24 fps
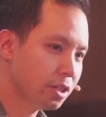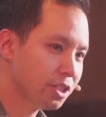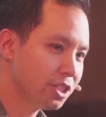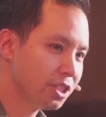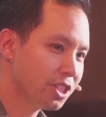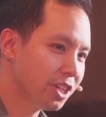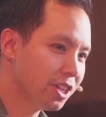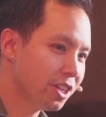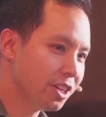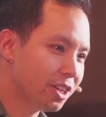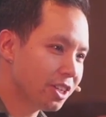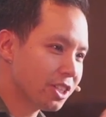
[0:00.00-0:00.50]

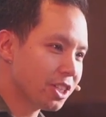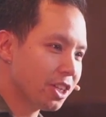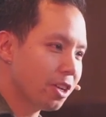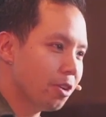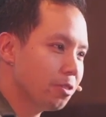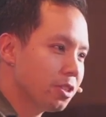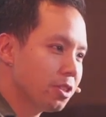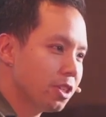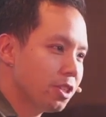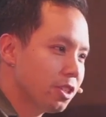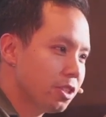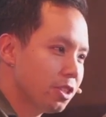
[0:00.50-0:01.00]
Do you, do you
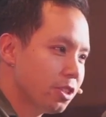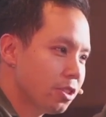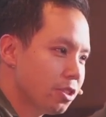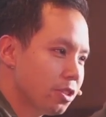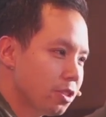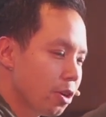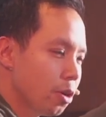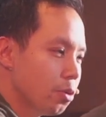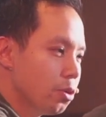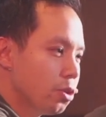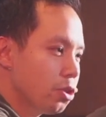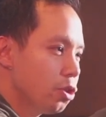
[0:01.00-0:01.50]
notice
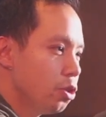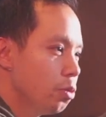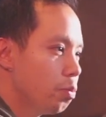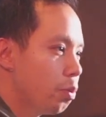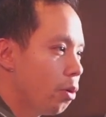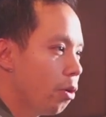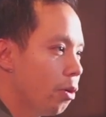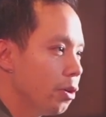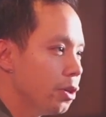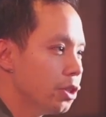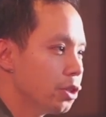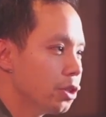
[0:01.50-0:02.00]
those two
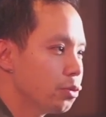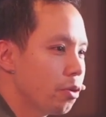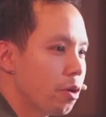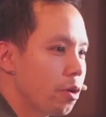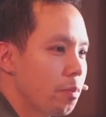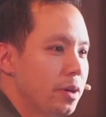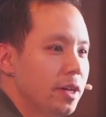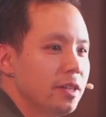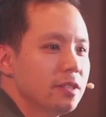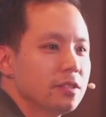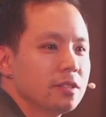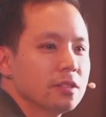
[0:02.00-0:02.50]
points were
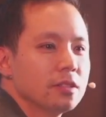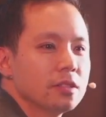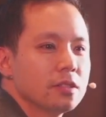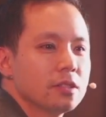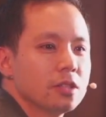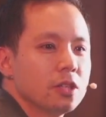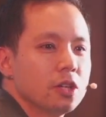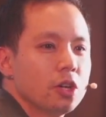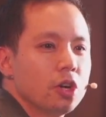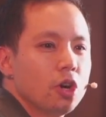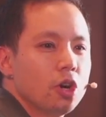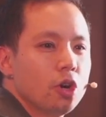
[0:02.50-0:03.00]

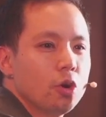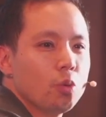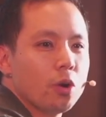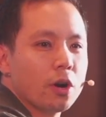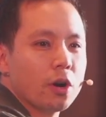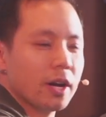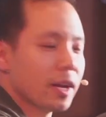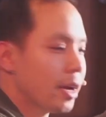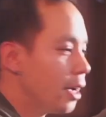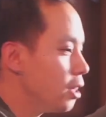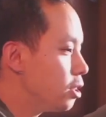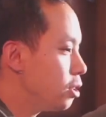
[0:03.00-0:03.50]
repeated?
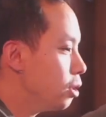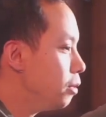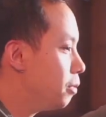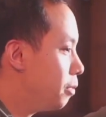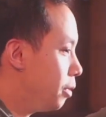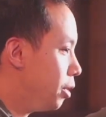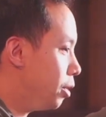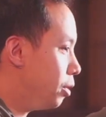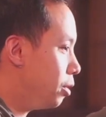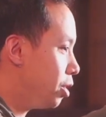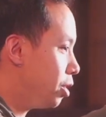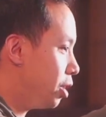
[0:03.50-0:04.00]
What can I do
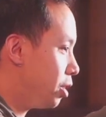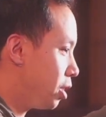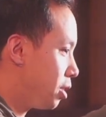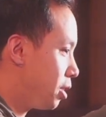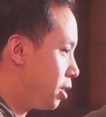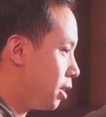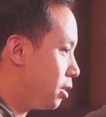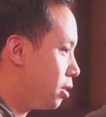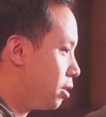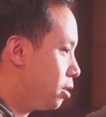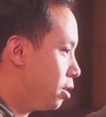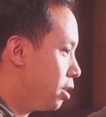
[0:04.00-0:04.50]
for you, Jesus
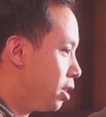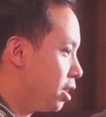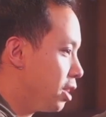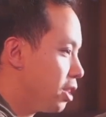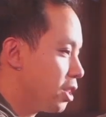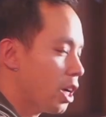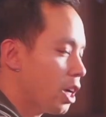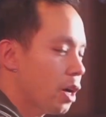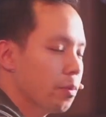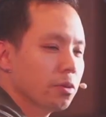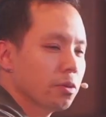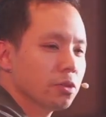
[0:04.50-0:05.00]
said to the
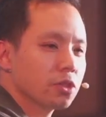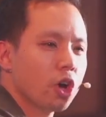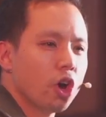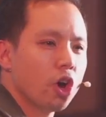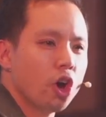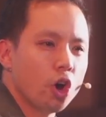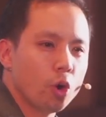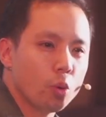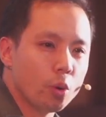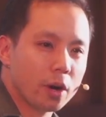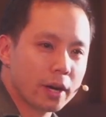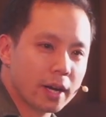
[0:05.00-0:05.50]
disciples.
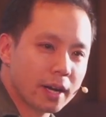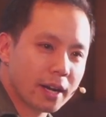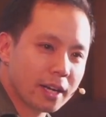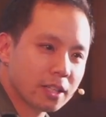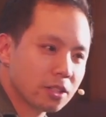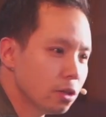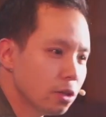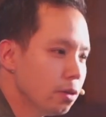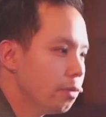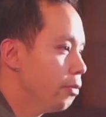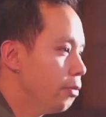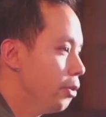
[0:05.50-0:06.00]
What can I
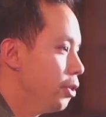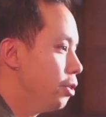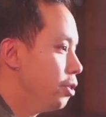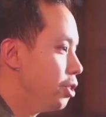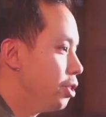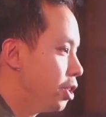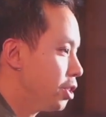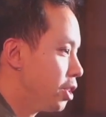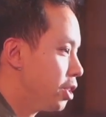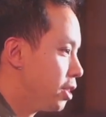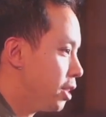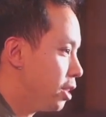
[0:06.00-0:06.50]
do for you,
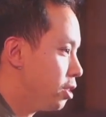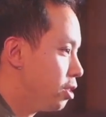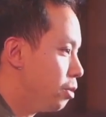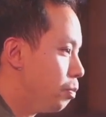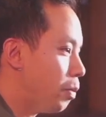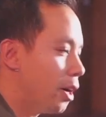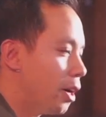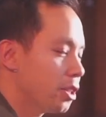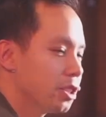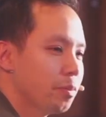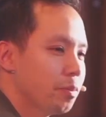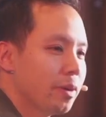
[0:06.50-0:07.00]
Jesus said to
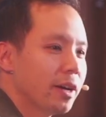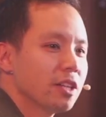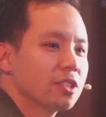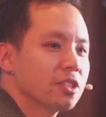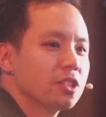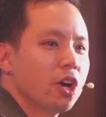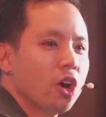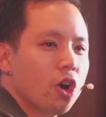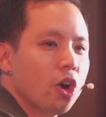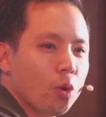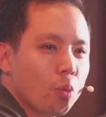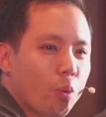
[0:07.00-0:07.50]

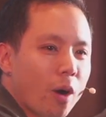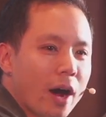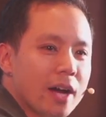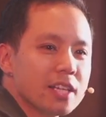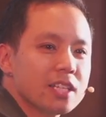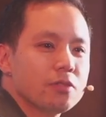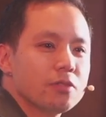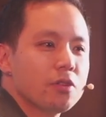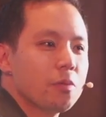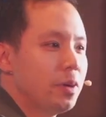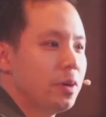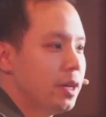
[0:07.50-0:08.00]
Bartimaeus. Why
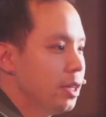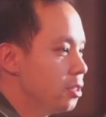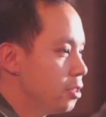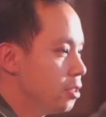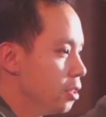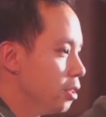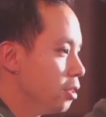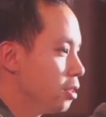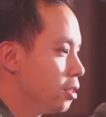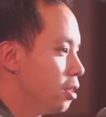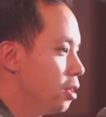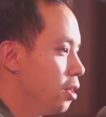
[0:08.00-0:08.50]
is it
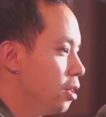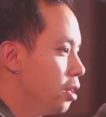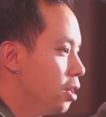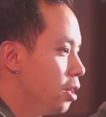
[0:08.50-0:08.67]
repeated?